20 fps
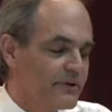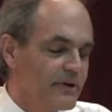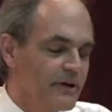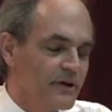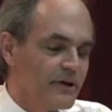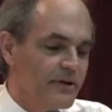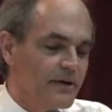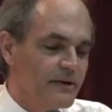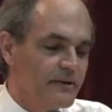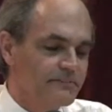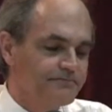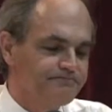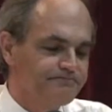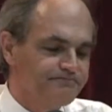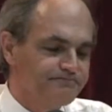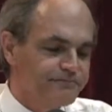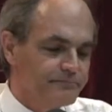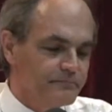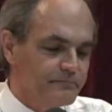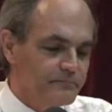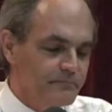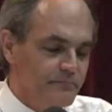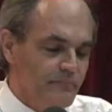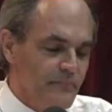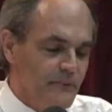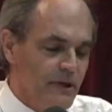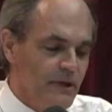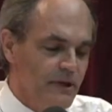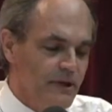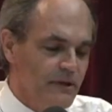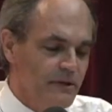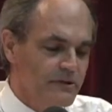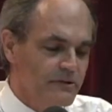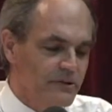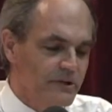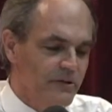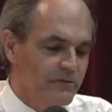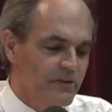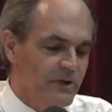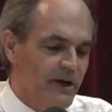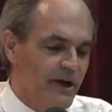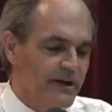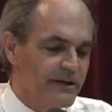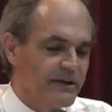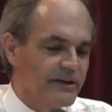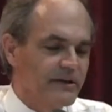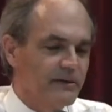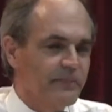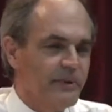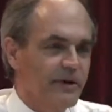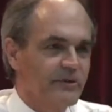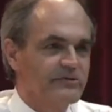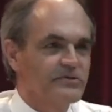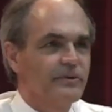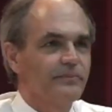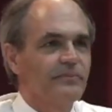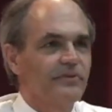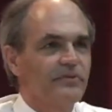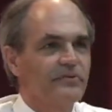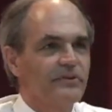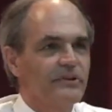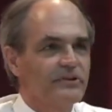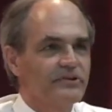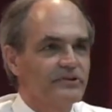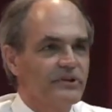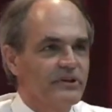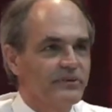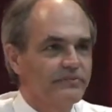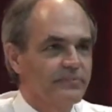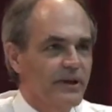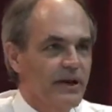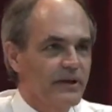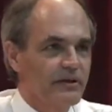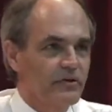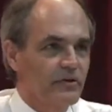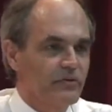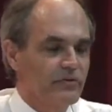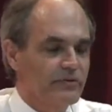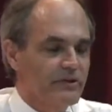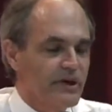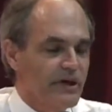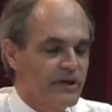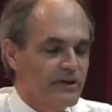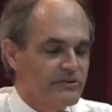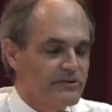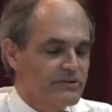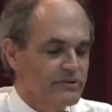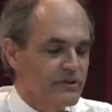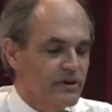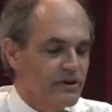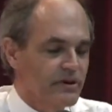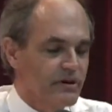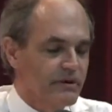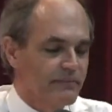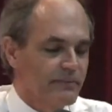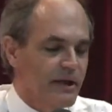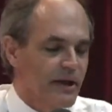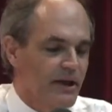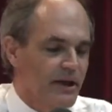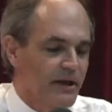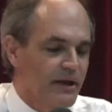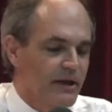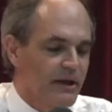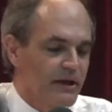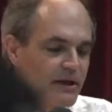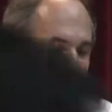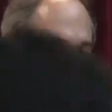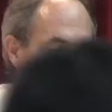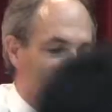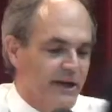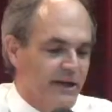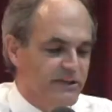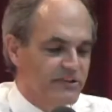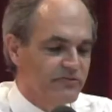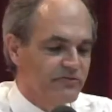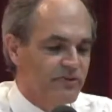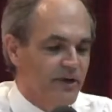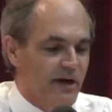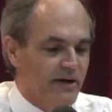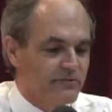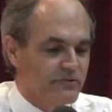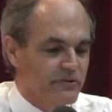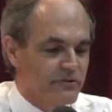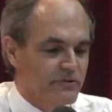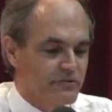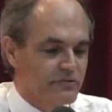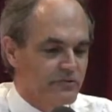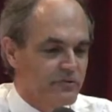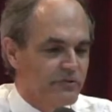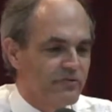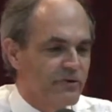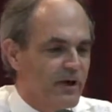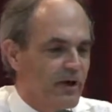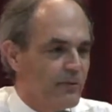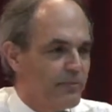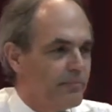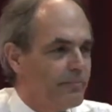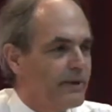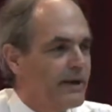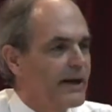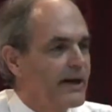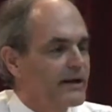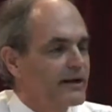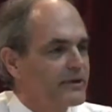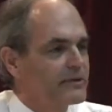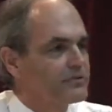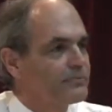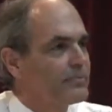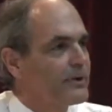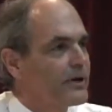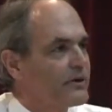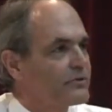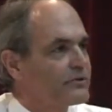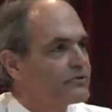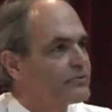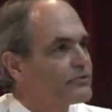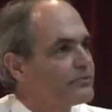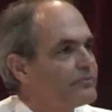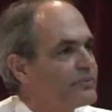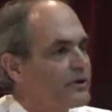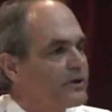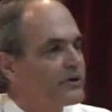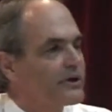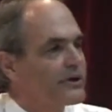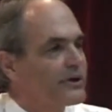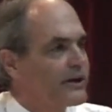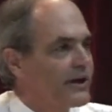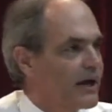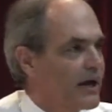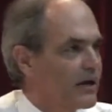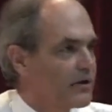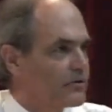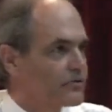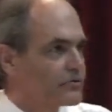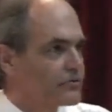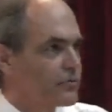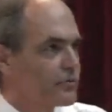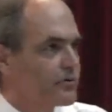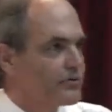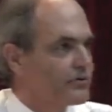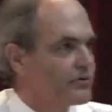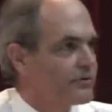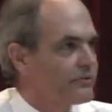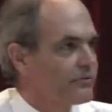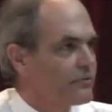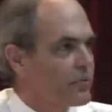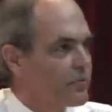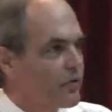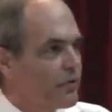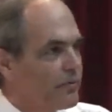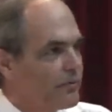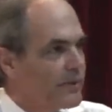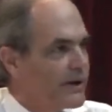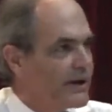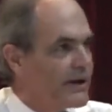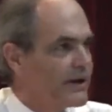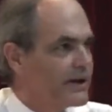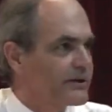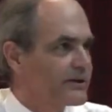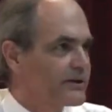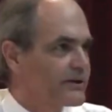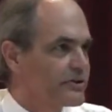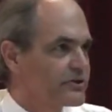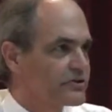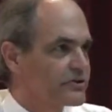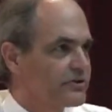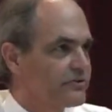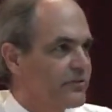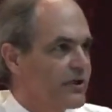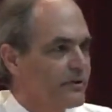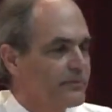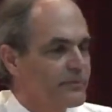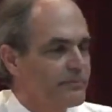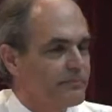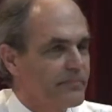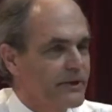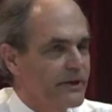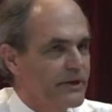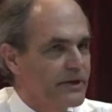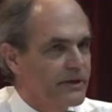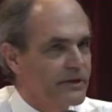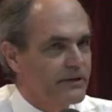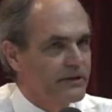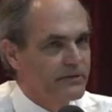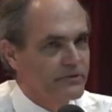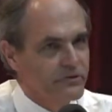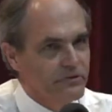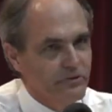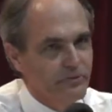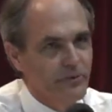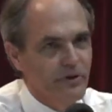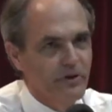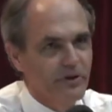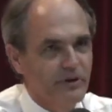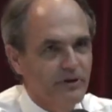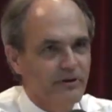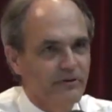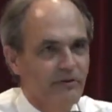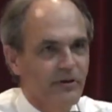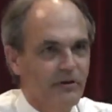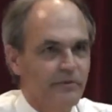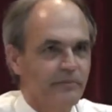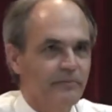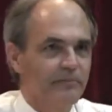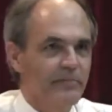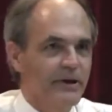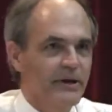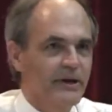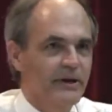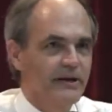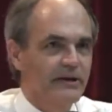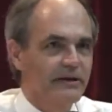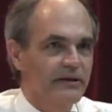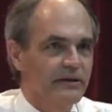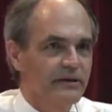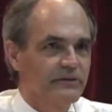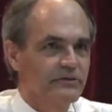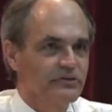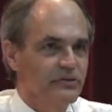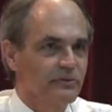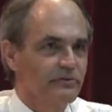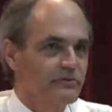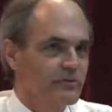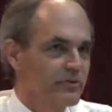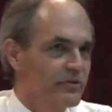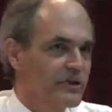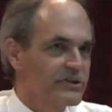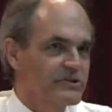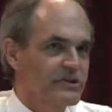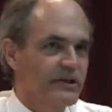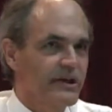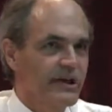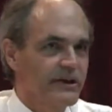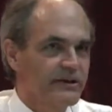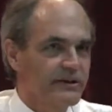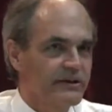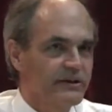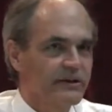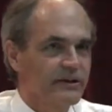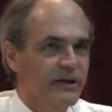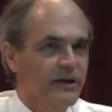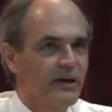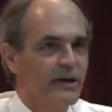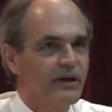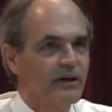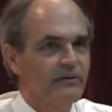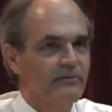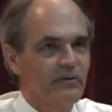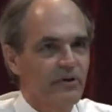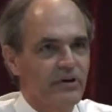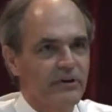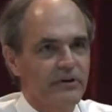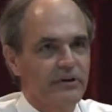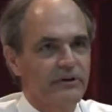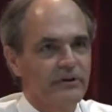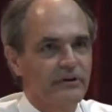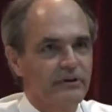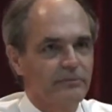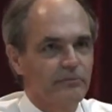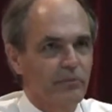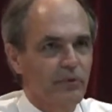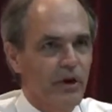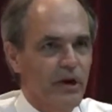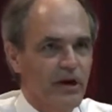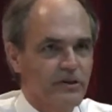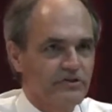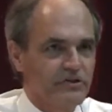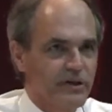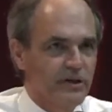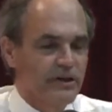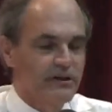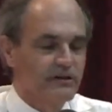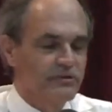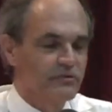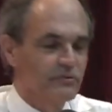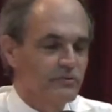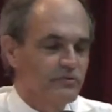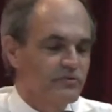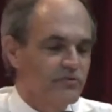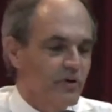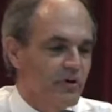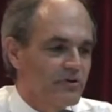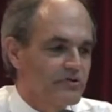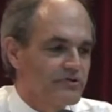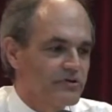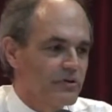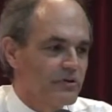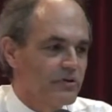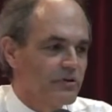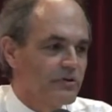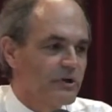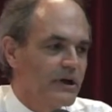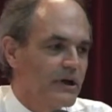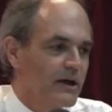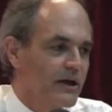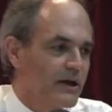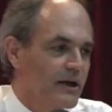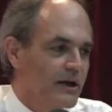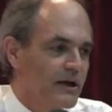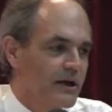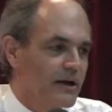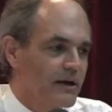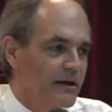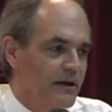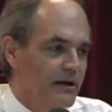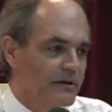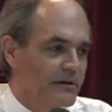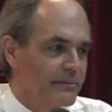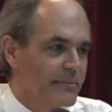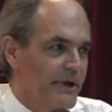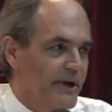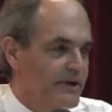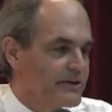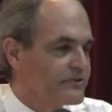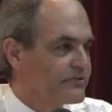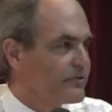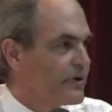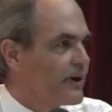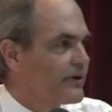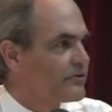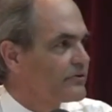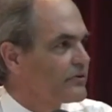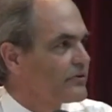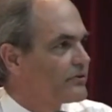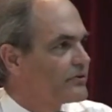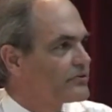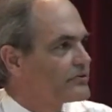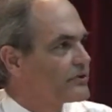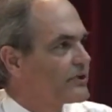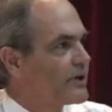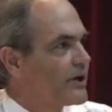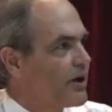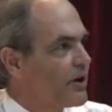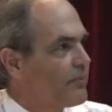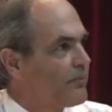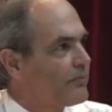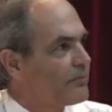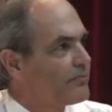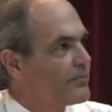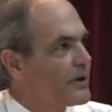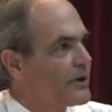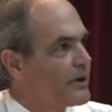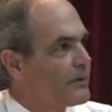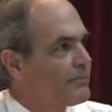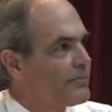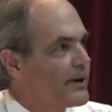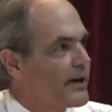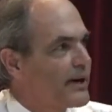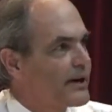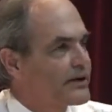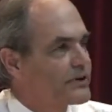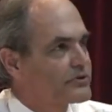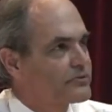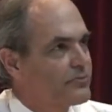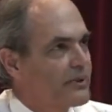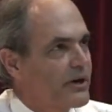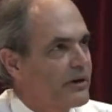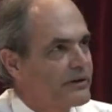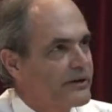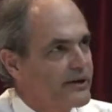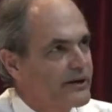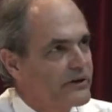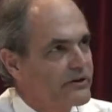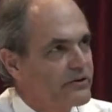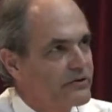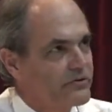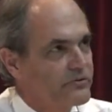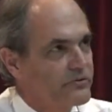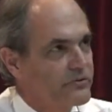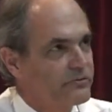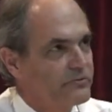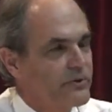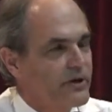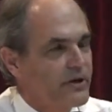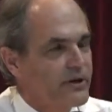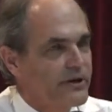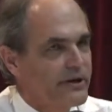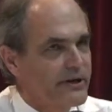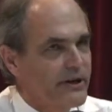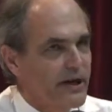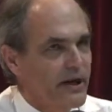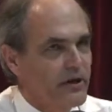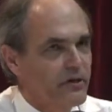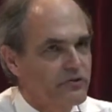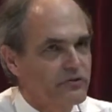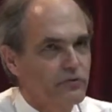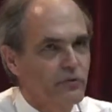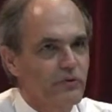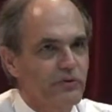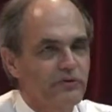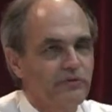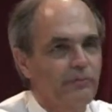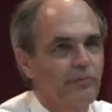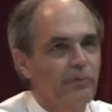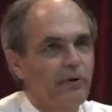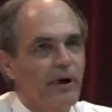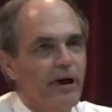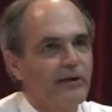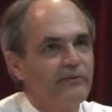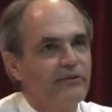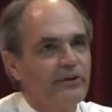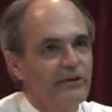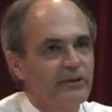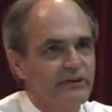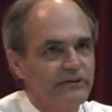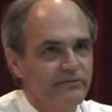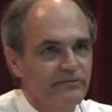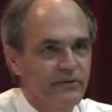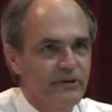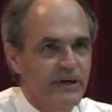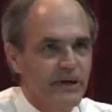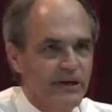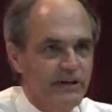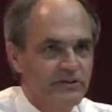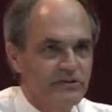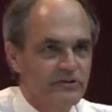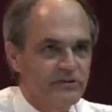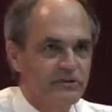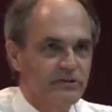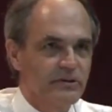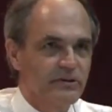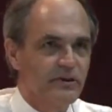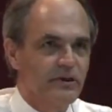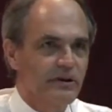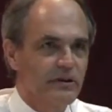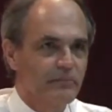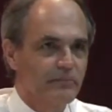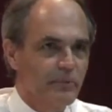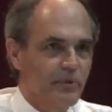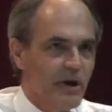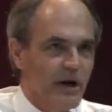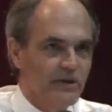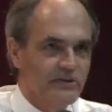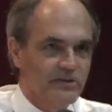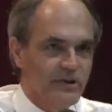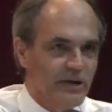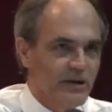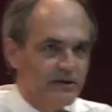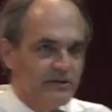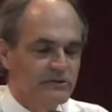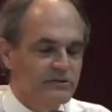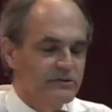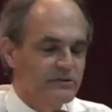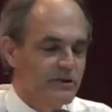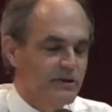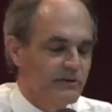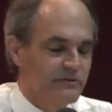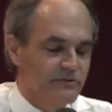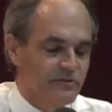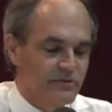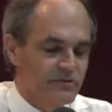Um, to give you an idea about some of the things that PADCO does, uh, in the past five years, we've helped package about $2 billion worth of World Bank, Asian Development Bank, Inter-American Development Bank, and some USAID funded projects. We've also uh, in the past five years help uh, package about $800 million worth of privately financed uh, projects. Uh, for